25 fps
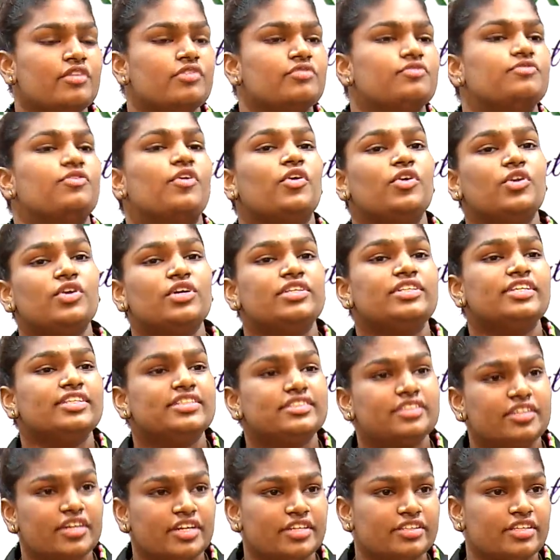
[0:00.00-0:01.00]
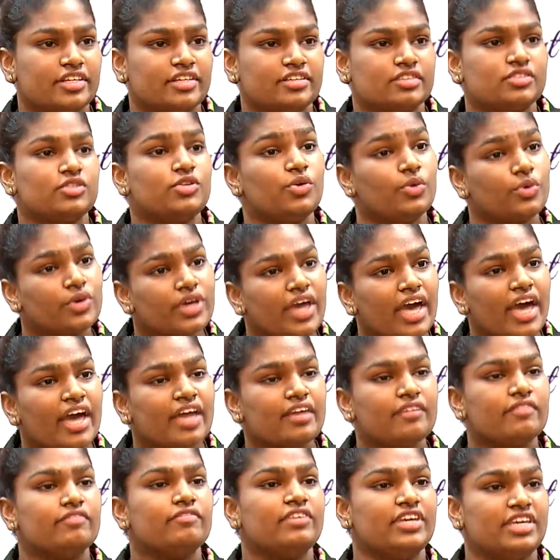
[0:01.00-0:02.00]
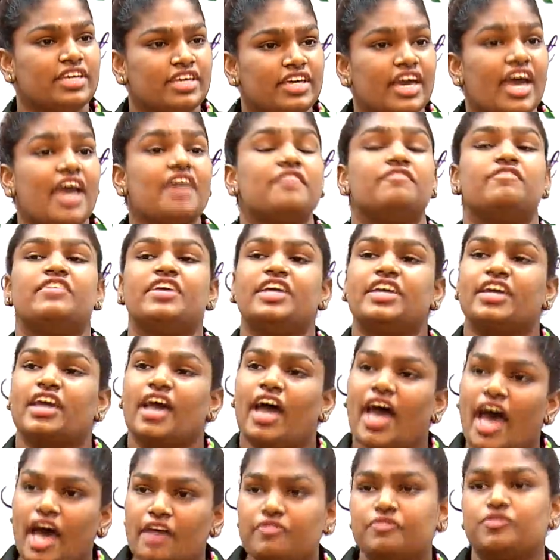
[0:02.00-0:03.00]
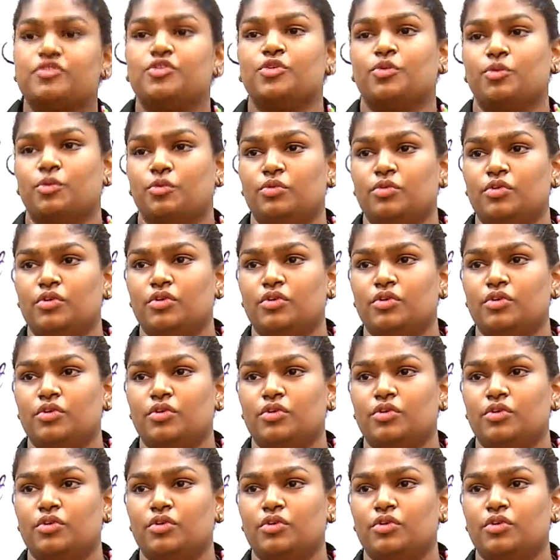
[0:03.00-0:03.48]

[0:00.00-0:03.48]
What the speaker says: Follow these three things. You can, we can, we have to.